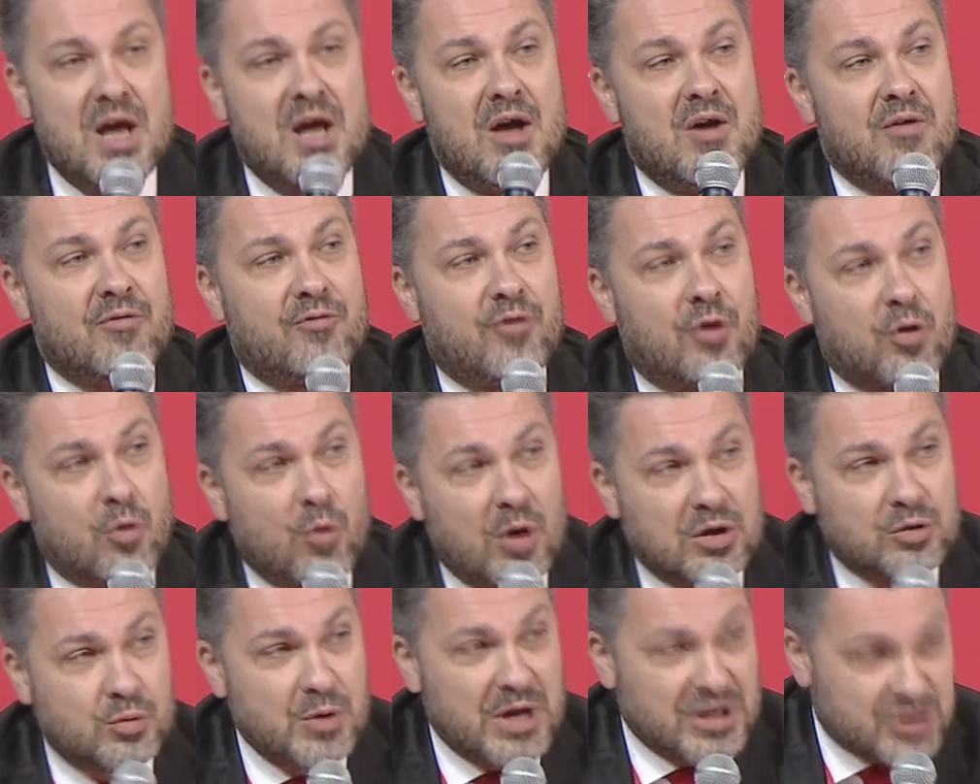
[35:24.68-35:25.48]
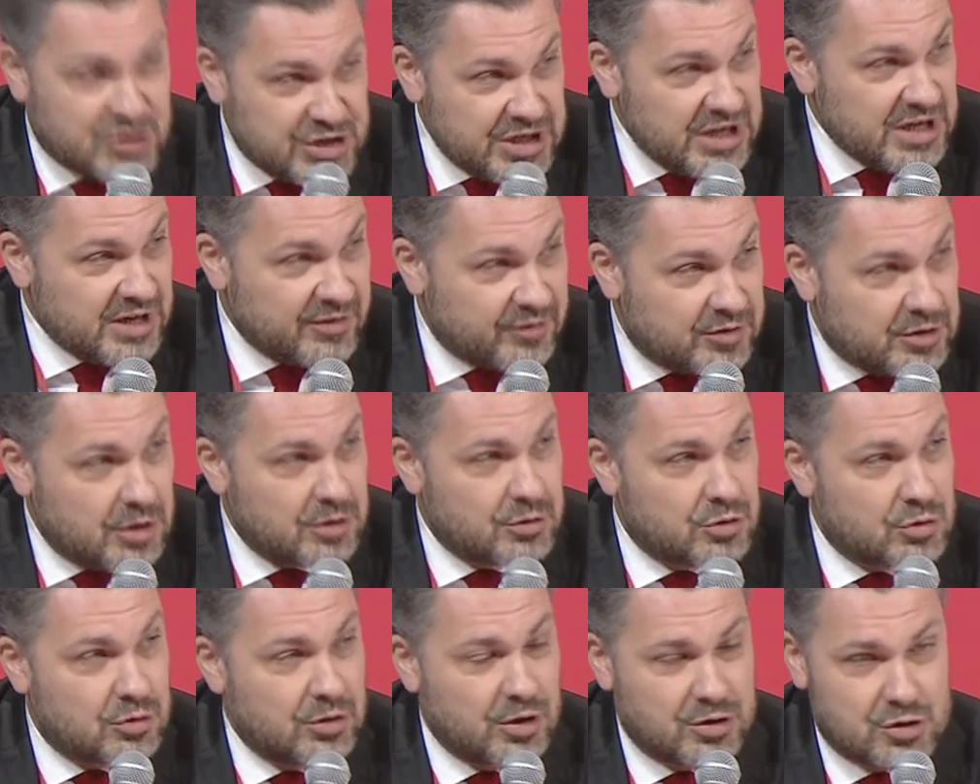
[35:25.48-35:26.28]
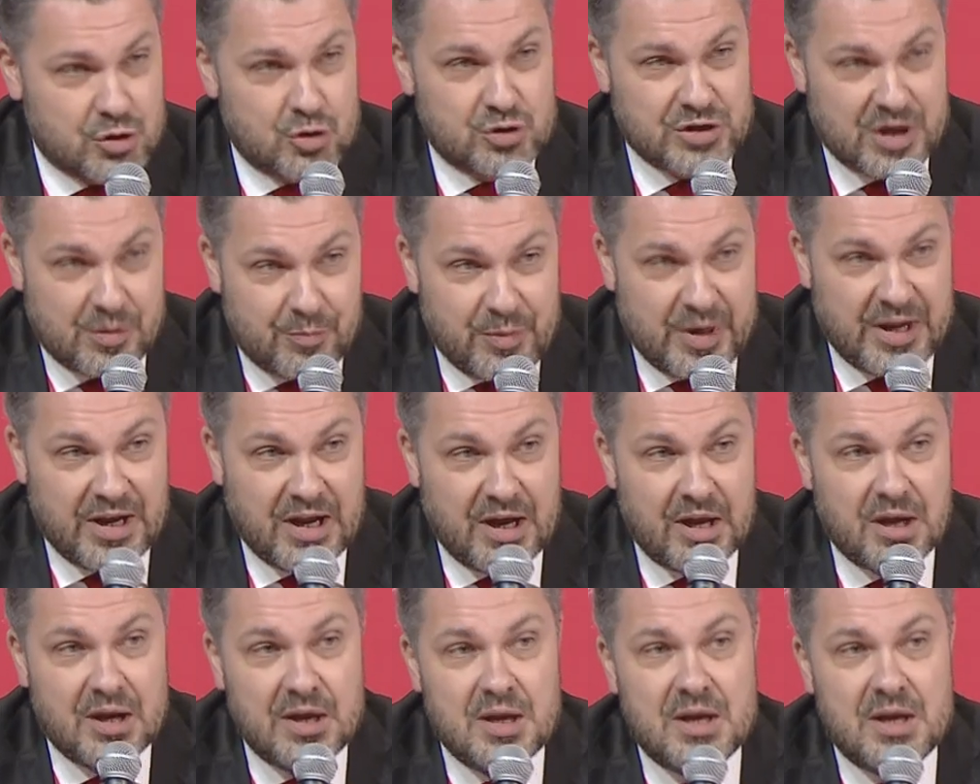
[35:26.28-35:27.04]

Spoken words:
for what we achieved through the social pillar.